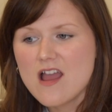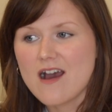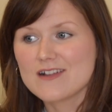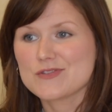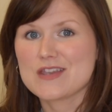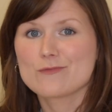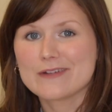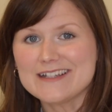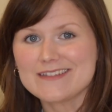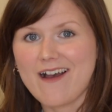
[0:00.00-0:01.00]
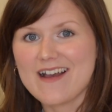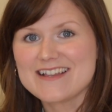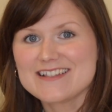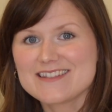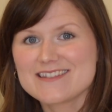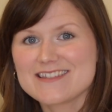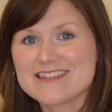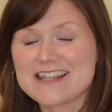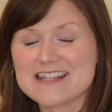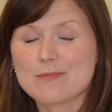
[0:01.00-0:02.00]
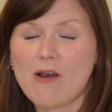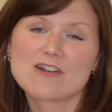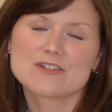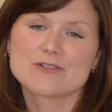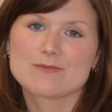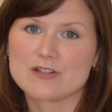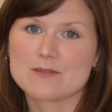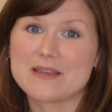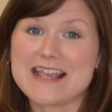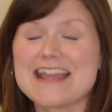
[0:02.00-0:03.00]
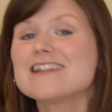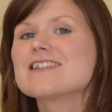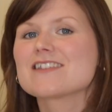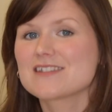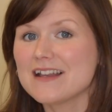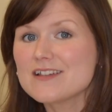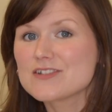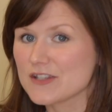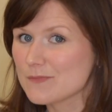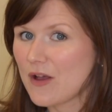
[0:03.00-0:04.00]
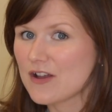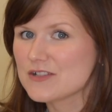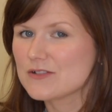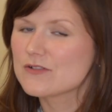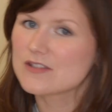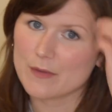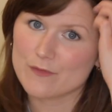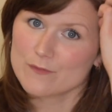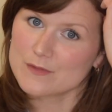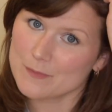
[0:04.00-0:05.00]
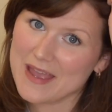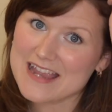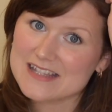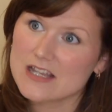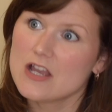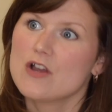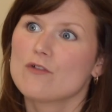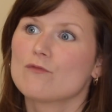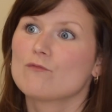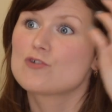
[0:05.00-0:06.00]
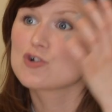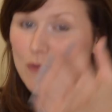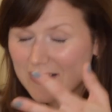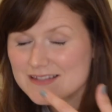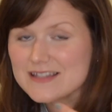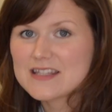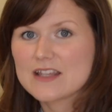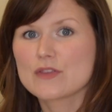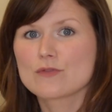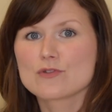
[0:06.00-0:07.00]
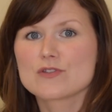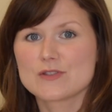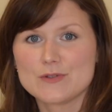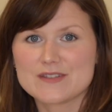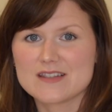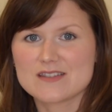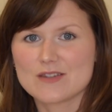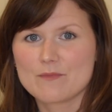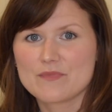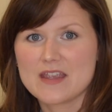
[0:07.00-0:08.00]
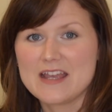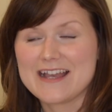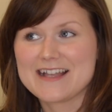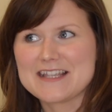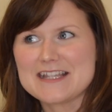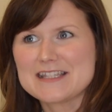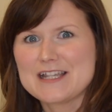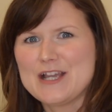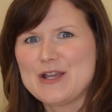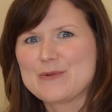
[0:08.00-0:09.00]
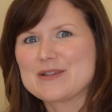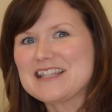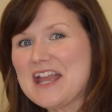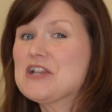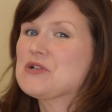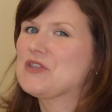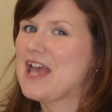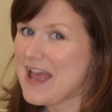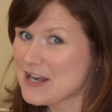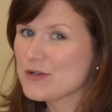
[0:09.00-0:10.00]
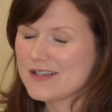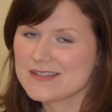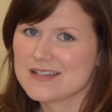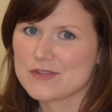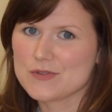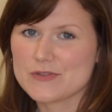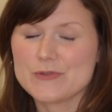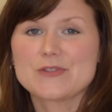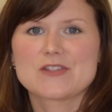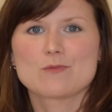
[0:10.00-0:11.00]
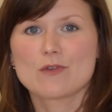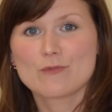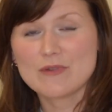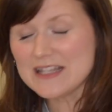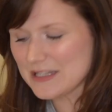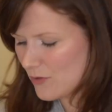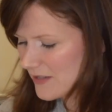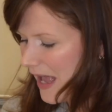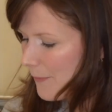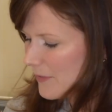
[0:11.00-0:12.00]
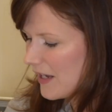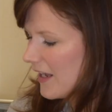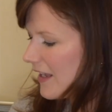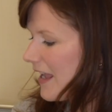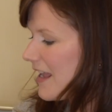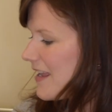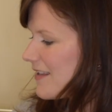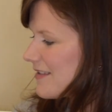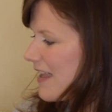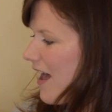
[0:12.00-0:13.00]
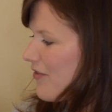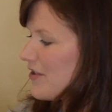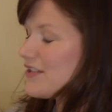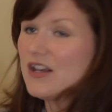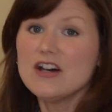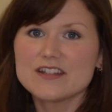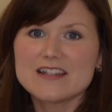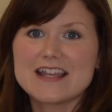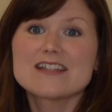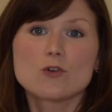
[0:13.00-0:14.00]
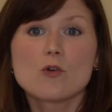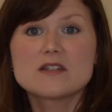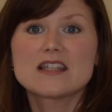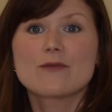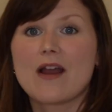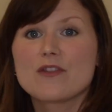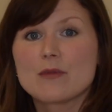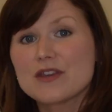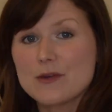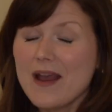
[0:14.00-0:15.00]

And so they realized these particles must be interstellar dust particles coming from space, transiting through the solar system. At least we say they're transiting through the solar system, but really what's happening is that the sun is orbiting around the Milky